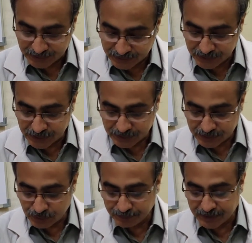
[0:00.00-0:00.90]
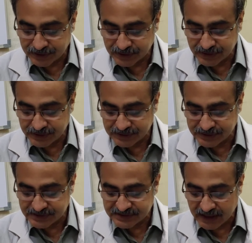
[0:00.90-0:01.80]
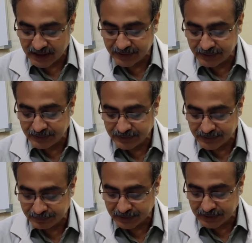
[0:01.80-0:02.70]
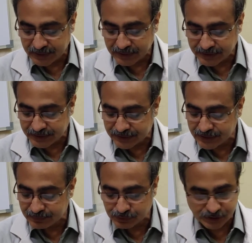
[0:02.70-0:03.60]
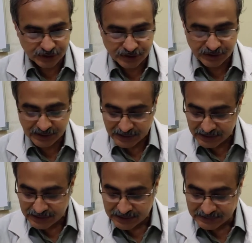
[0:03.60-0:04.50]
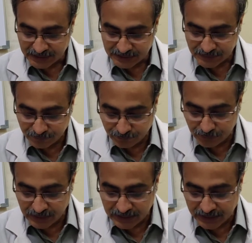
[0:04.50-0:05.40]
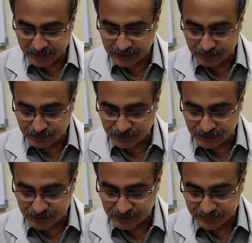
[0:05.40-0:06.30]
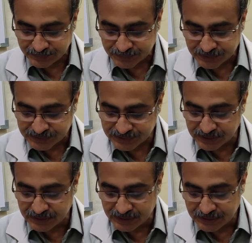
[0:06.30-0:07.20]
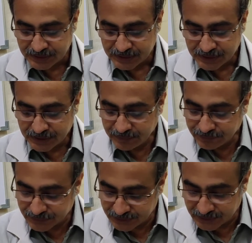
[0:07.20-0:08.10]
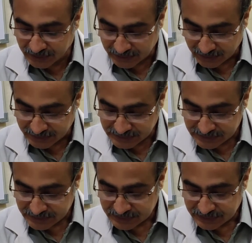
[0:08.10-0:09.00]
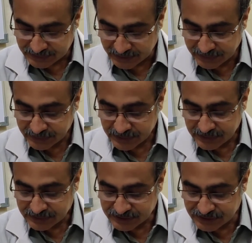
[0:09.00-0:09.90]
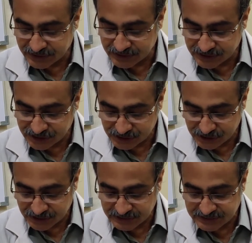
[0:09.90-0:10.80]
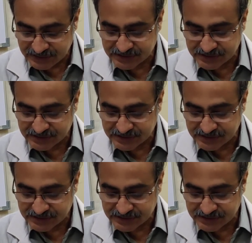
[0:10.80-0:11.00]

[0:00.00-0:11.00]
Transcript: Here, though patient is in standard typical kidney position, that is full lateral position, still if need arise, then the skin incision is